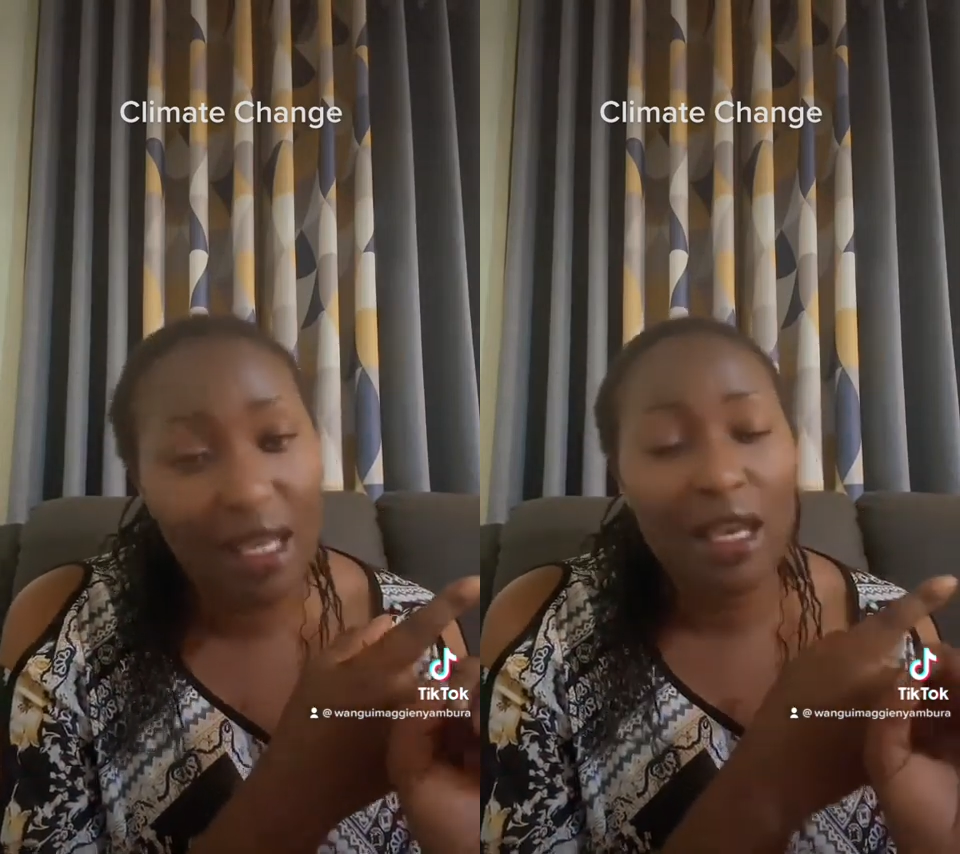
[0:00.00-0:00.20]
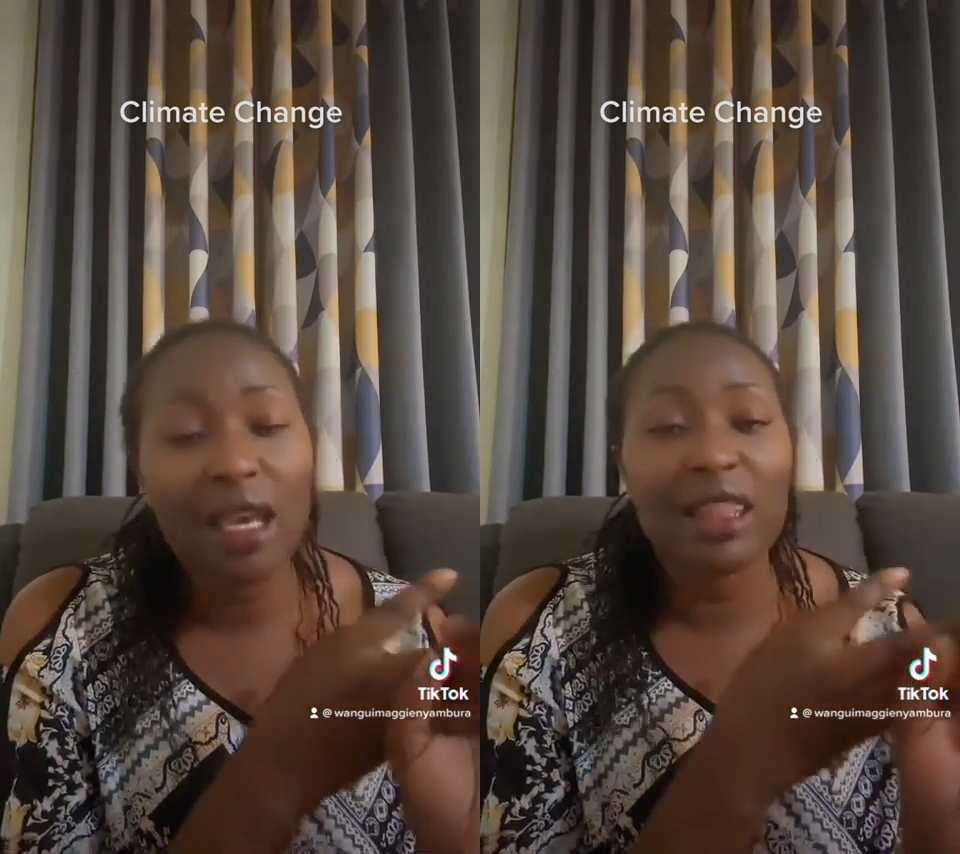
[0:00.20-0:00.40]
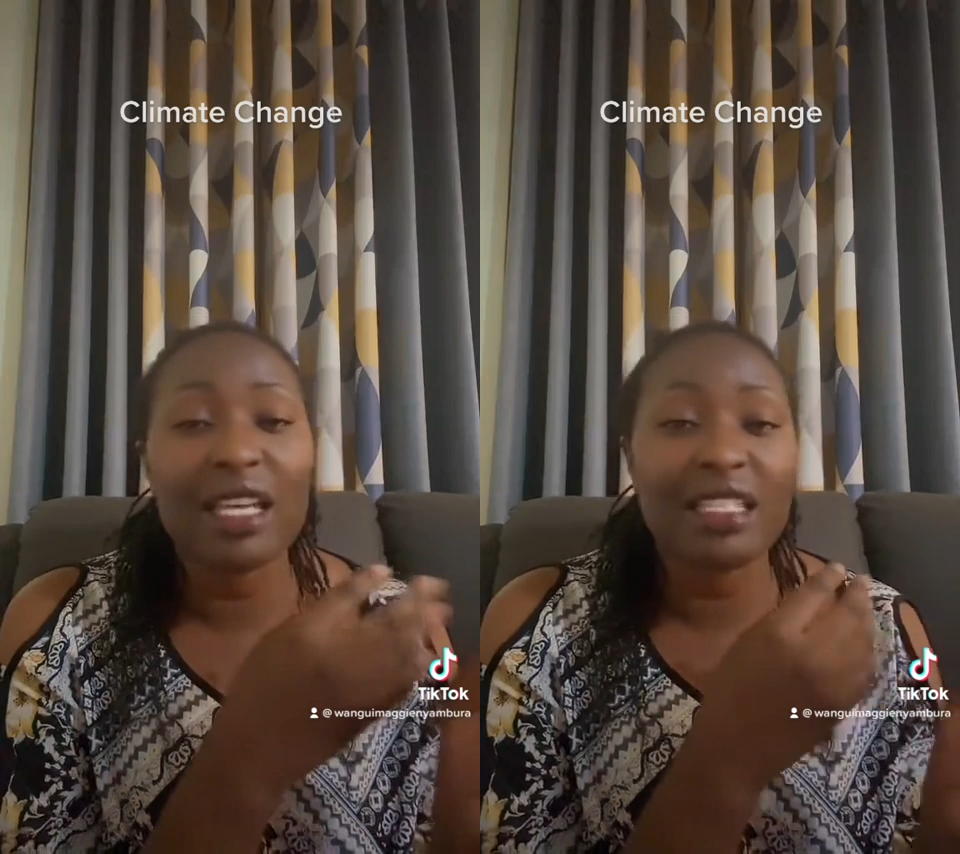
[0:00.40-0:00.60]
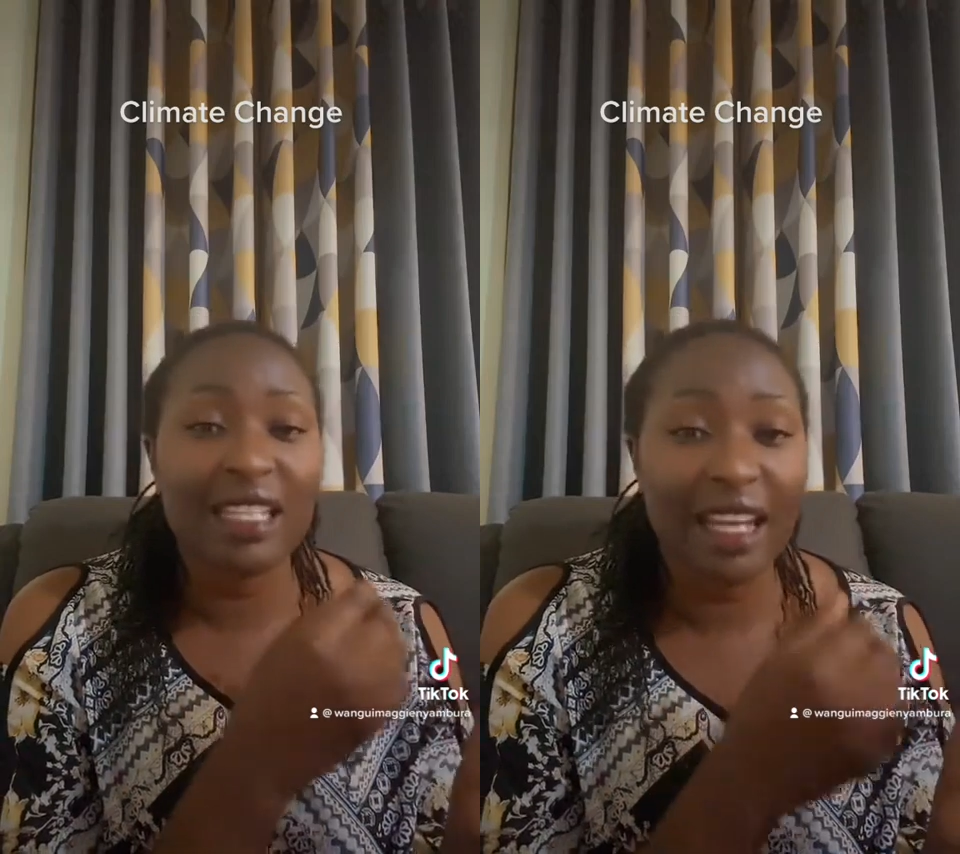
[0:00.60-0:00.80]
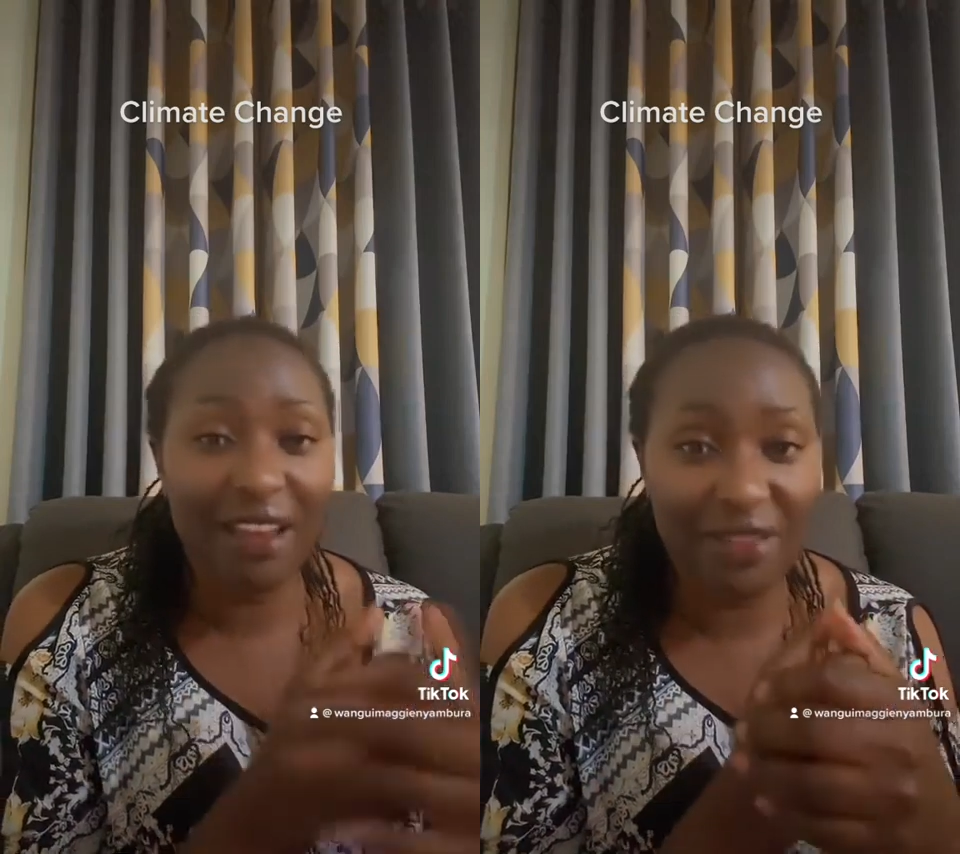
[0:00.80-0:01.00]
that is the
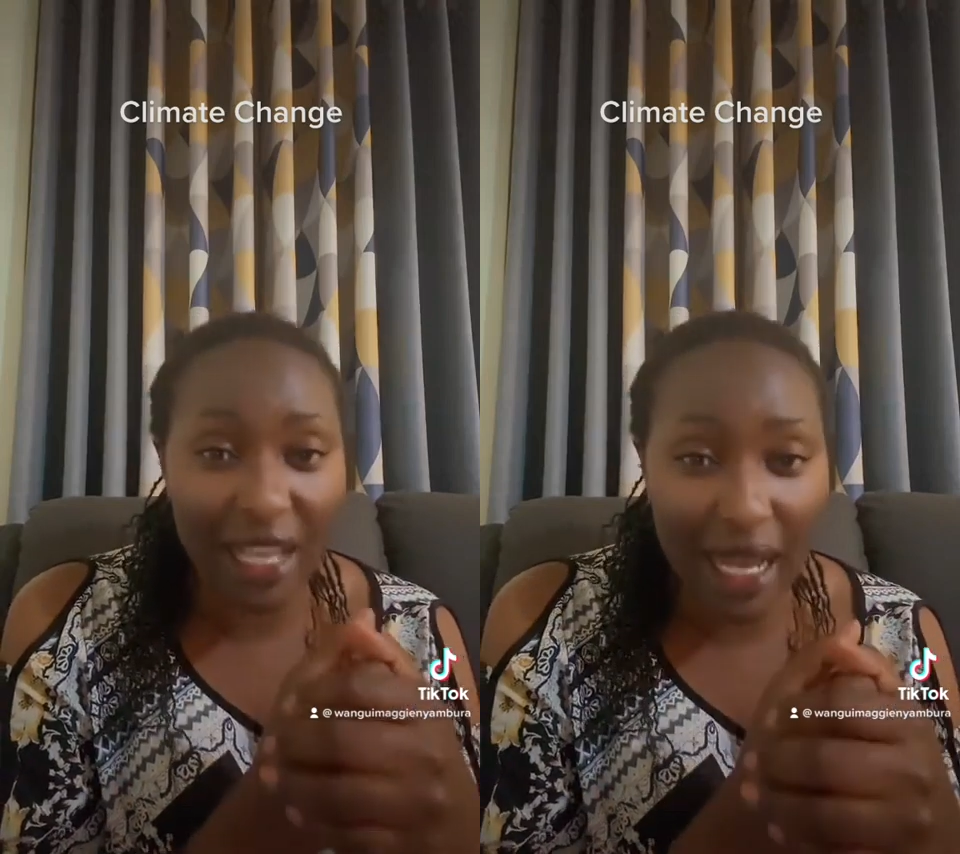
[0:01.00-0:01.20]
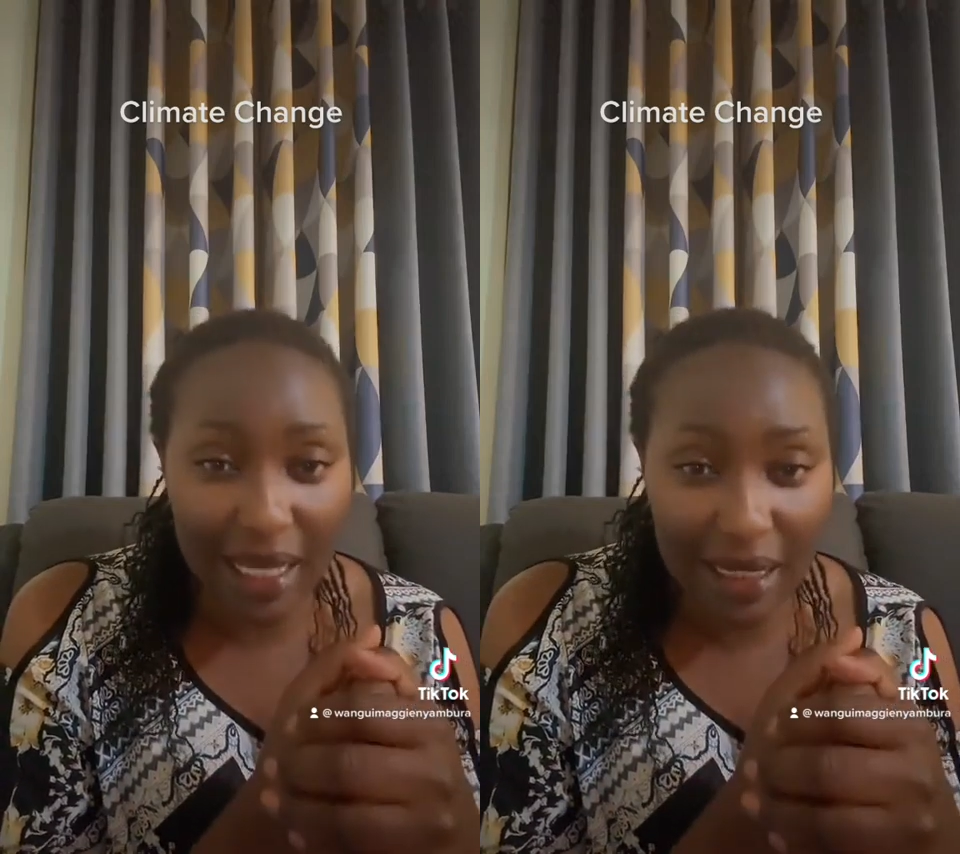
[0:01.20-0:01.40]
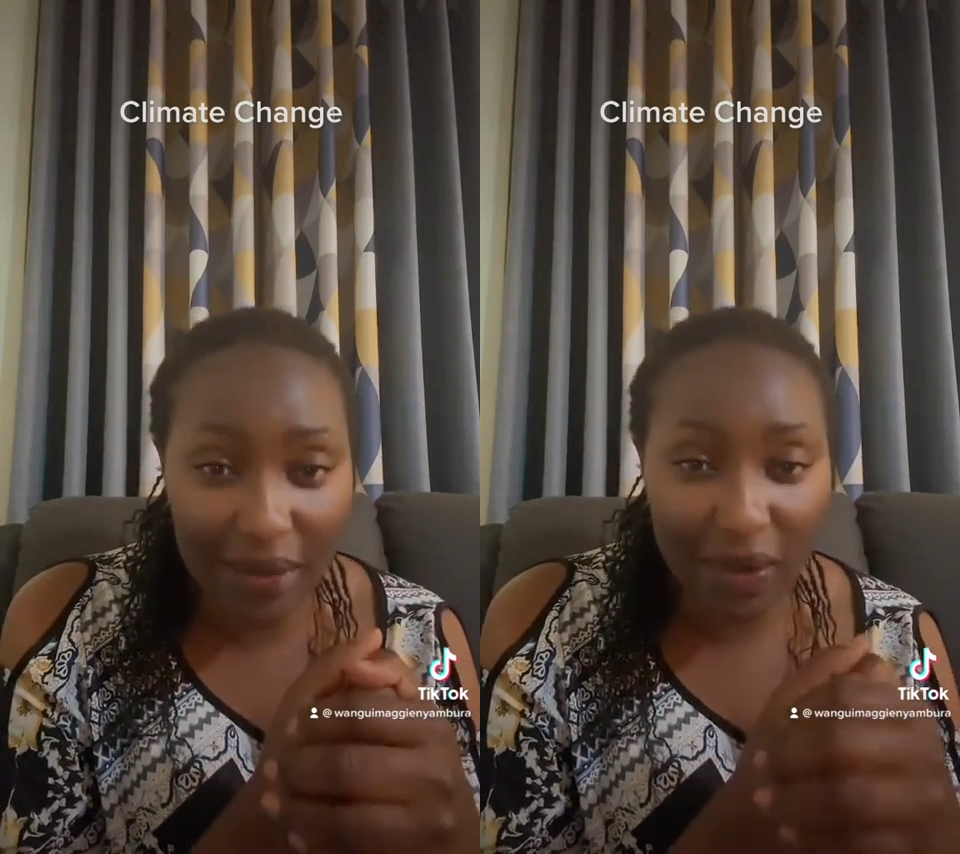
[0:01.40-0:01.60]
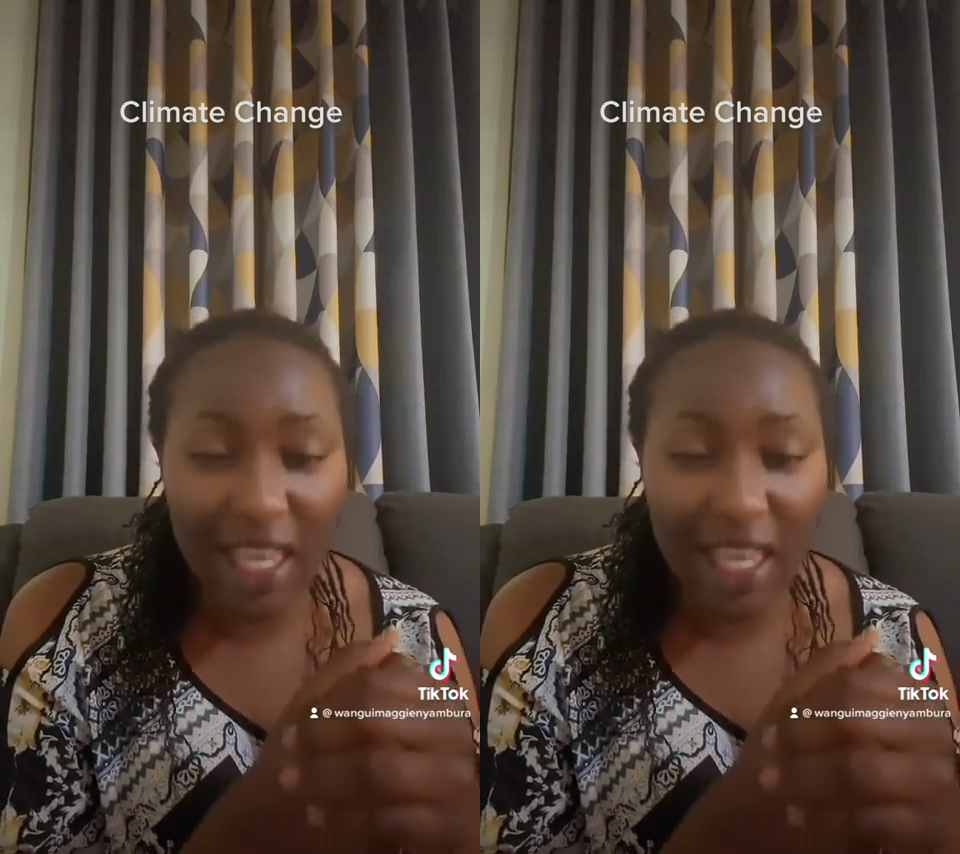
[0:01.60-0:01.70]
laughing gas.